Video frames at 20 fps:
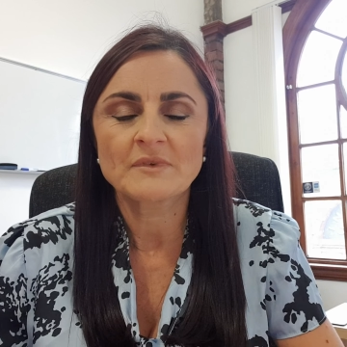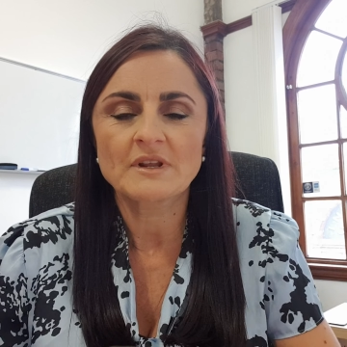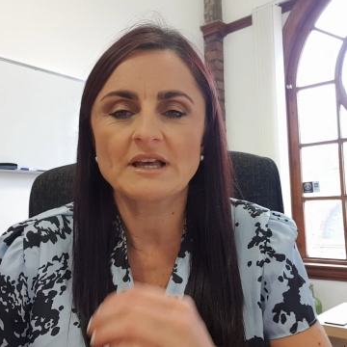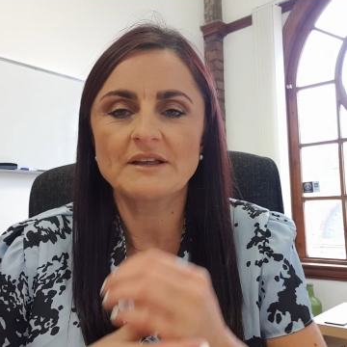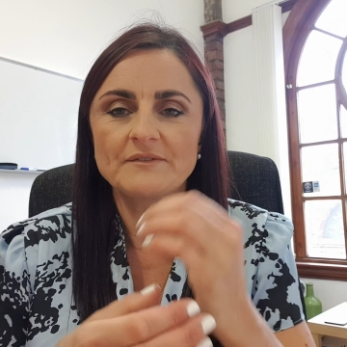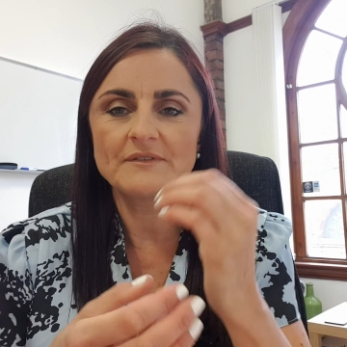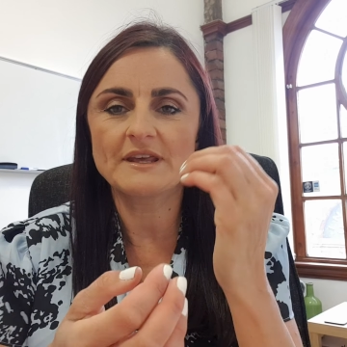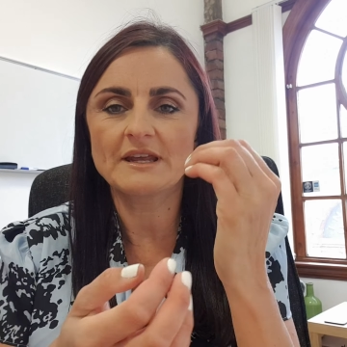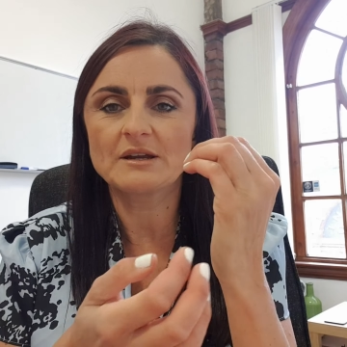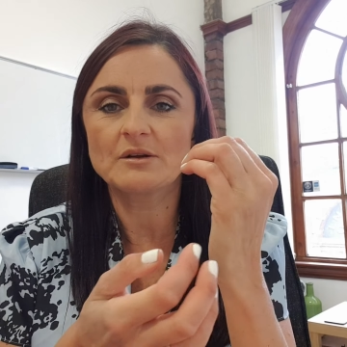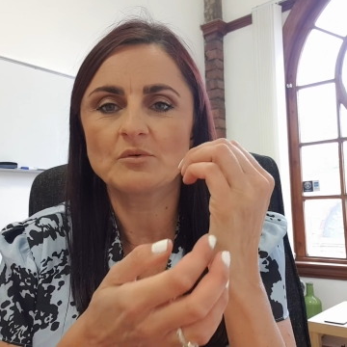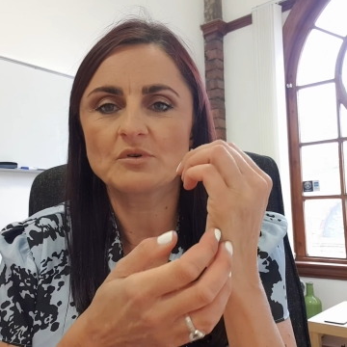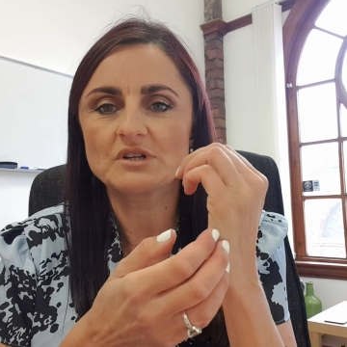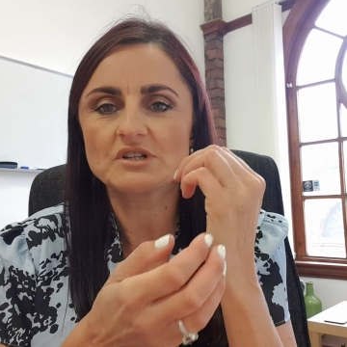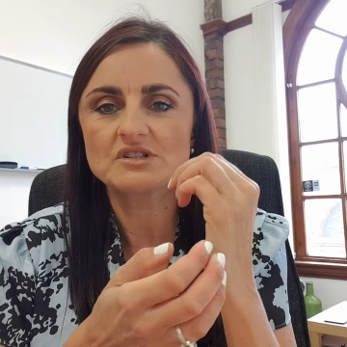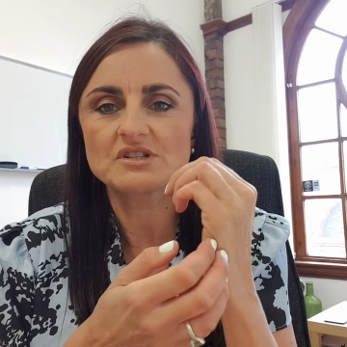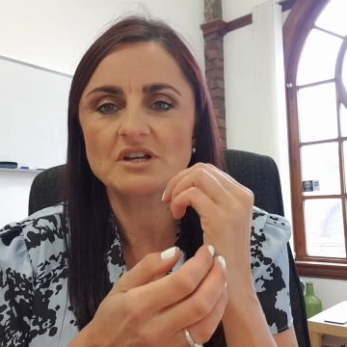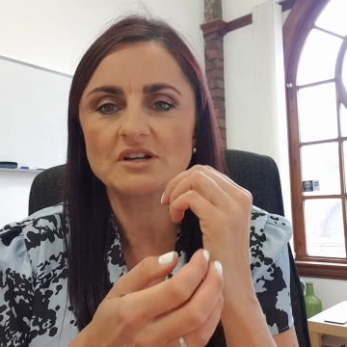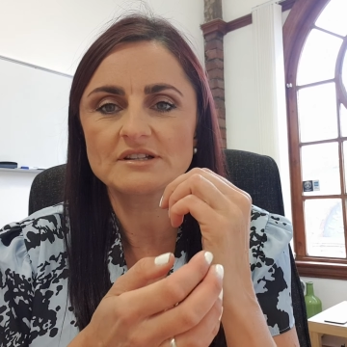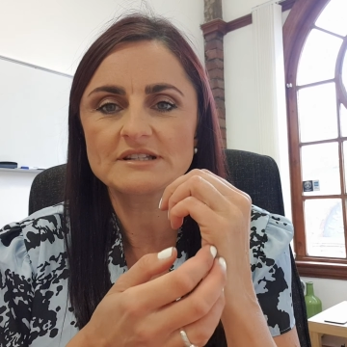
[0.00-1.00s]
And then I want you to
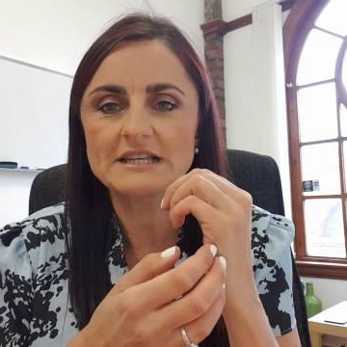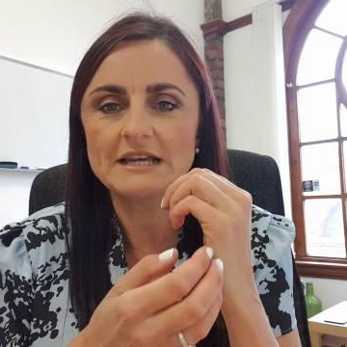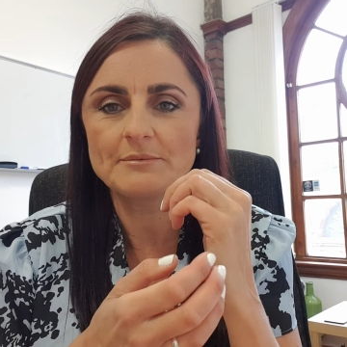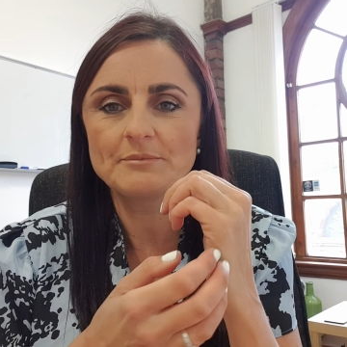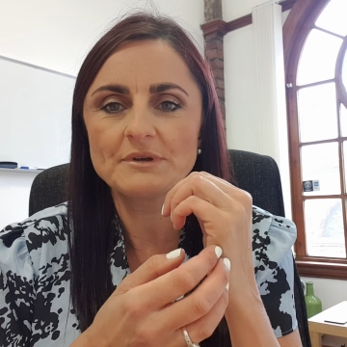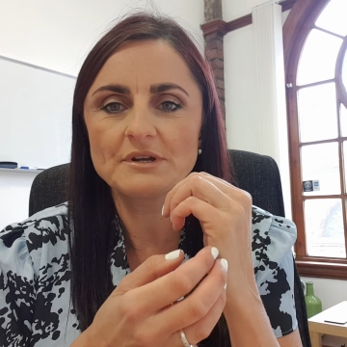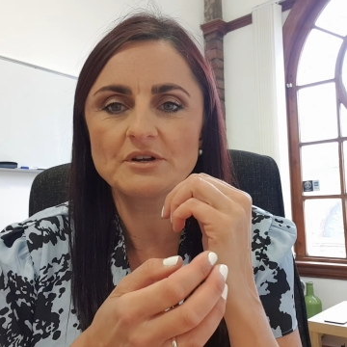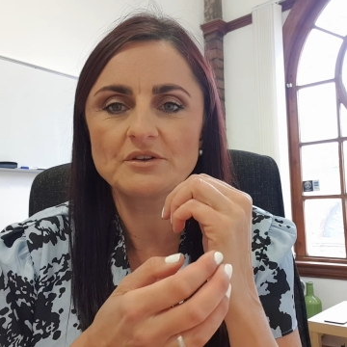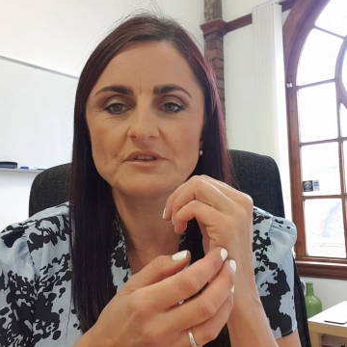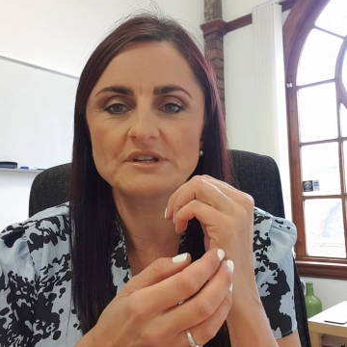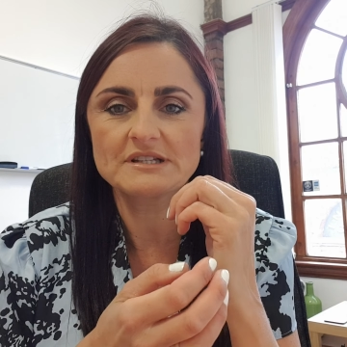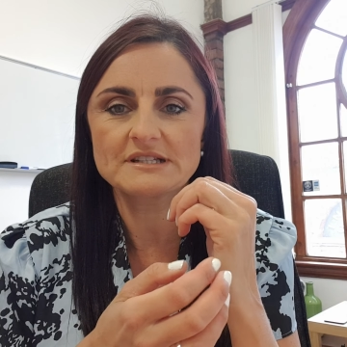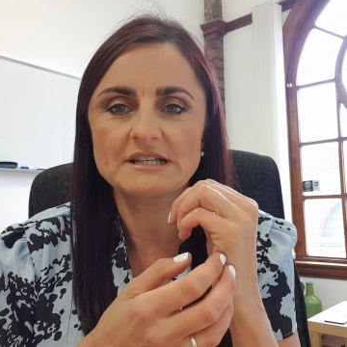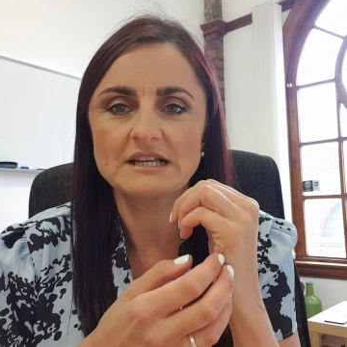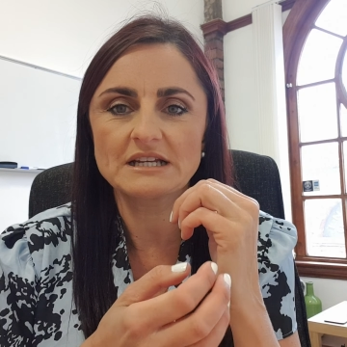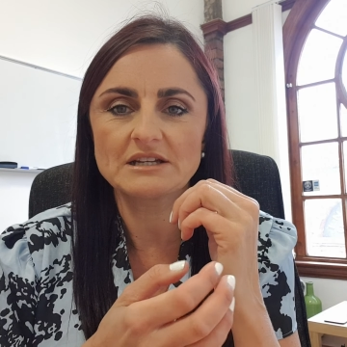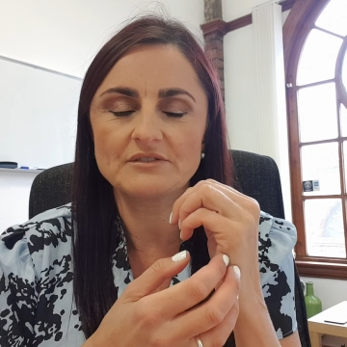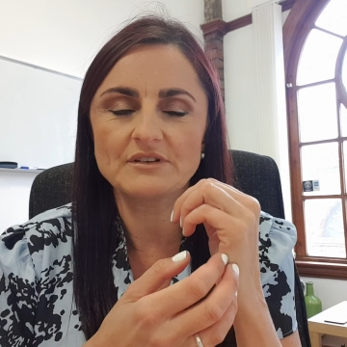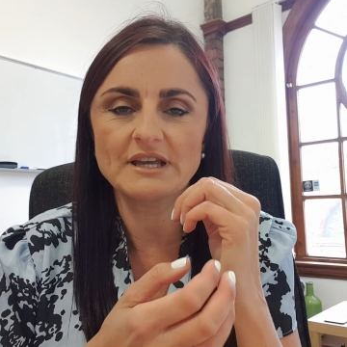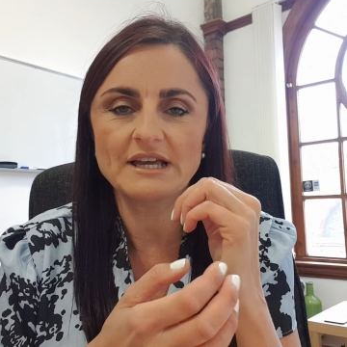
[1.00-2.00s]
start tapping on the
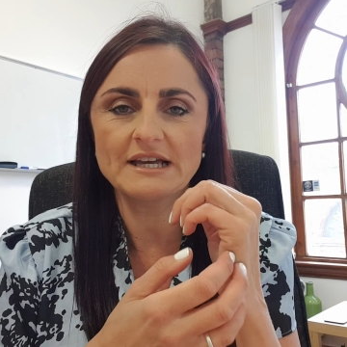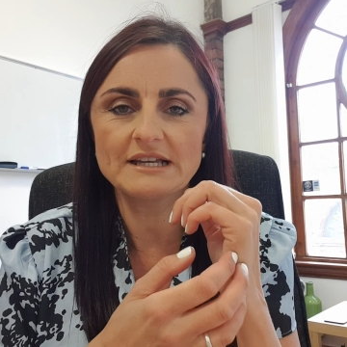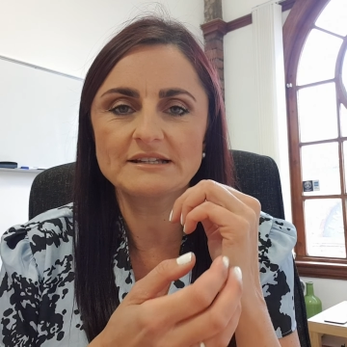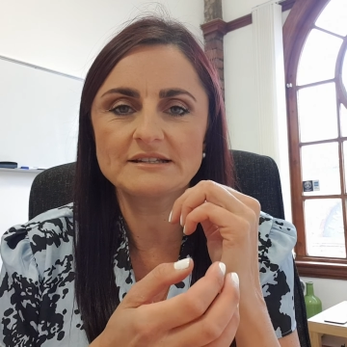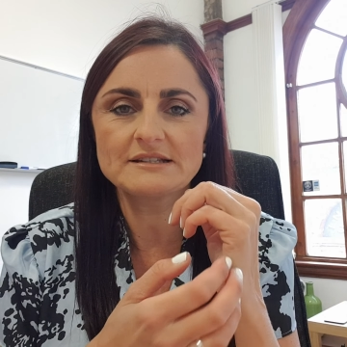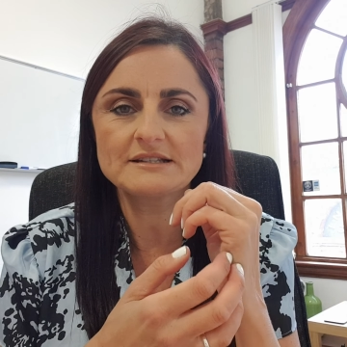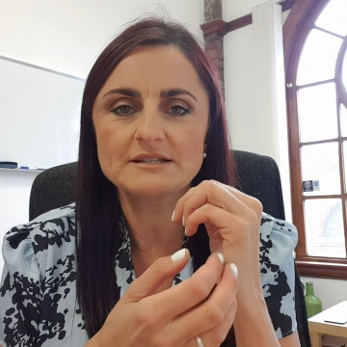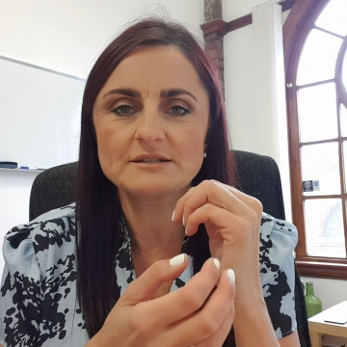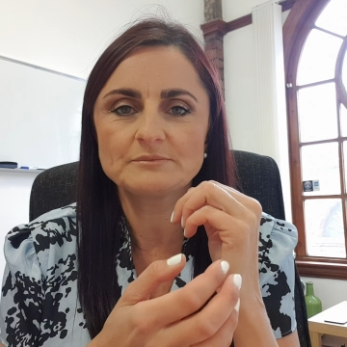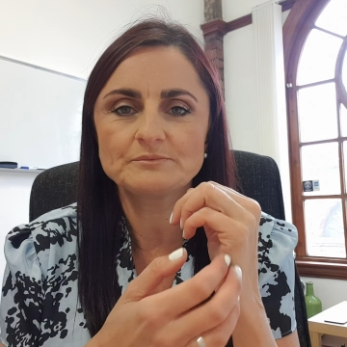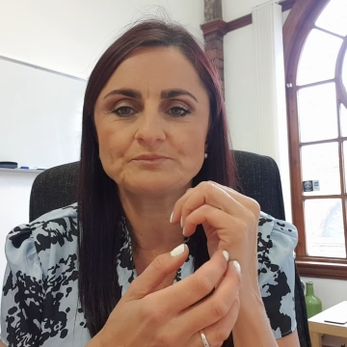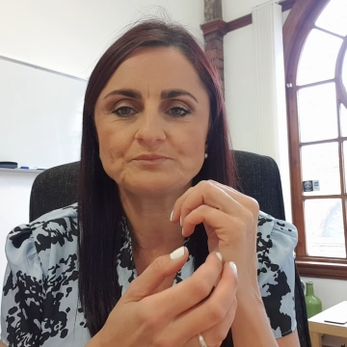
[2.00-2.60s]
side of your hand.